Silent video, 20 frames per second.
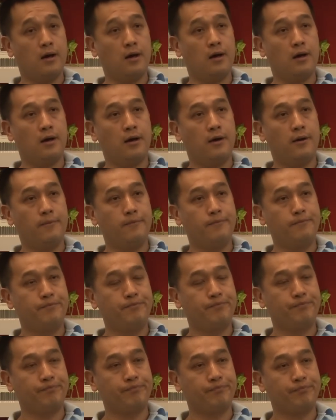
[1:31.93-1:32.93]

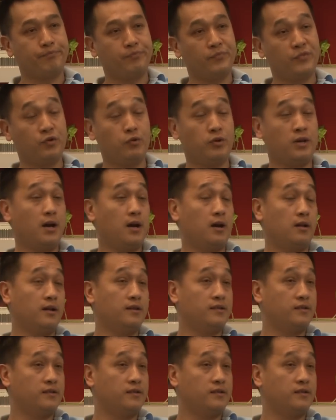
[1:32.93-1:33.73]
So yeah,